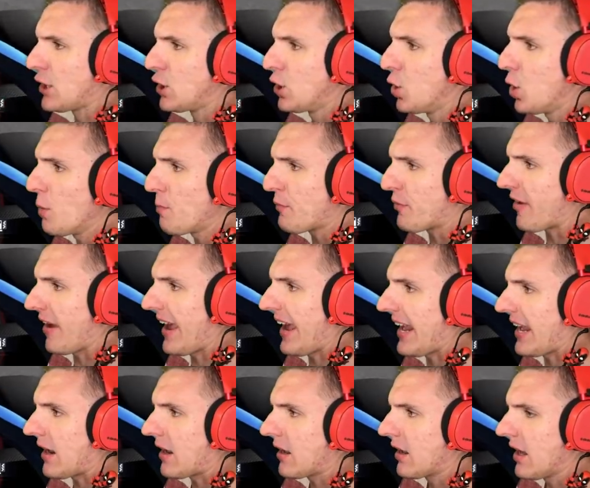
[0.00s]
looped
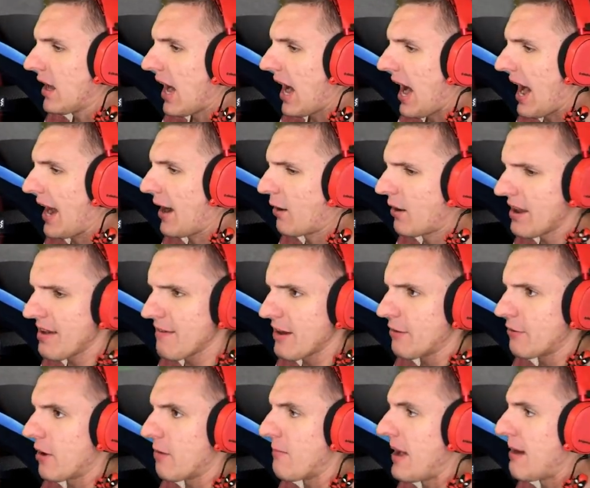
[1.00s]
it. I don't
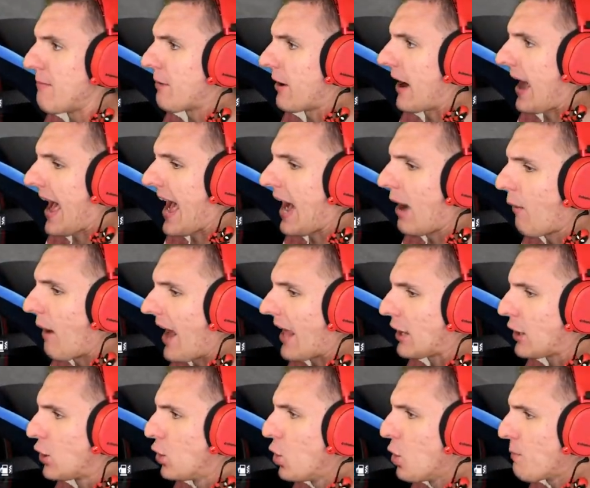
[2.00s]
even remember how I
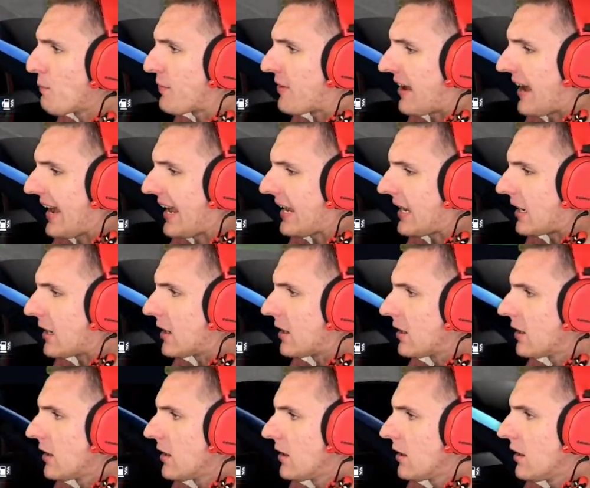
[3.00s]
looped it.
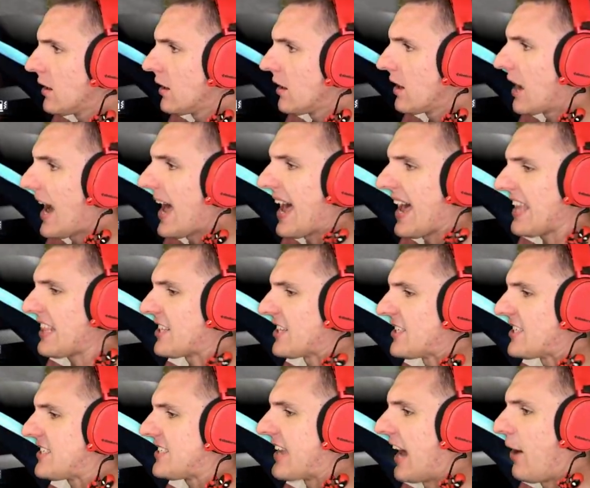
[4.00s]
I hate
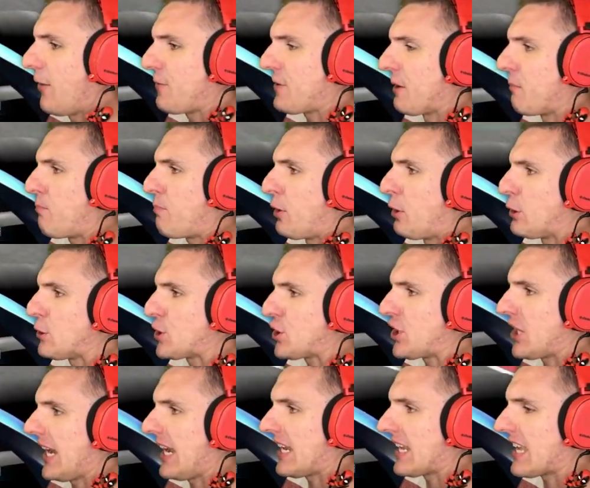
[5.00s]
this Delta
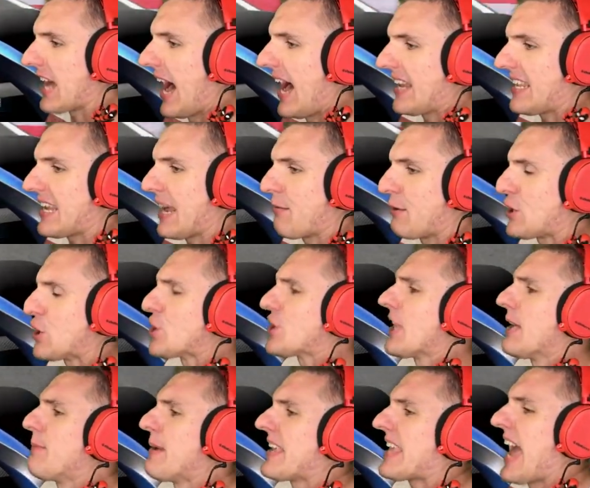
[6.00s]
bullshit. God damn it, just
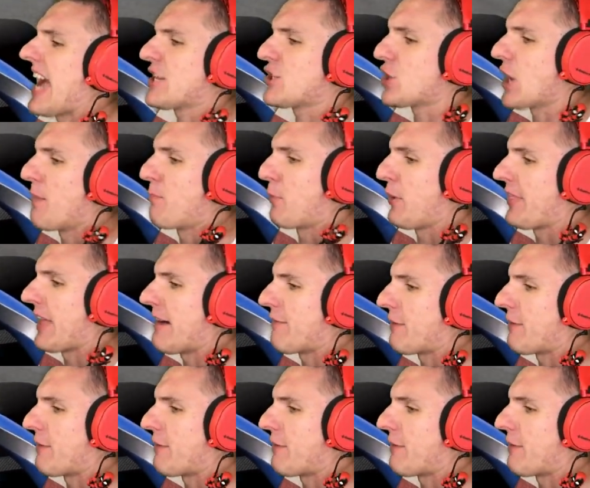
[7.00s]
let me catch up with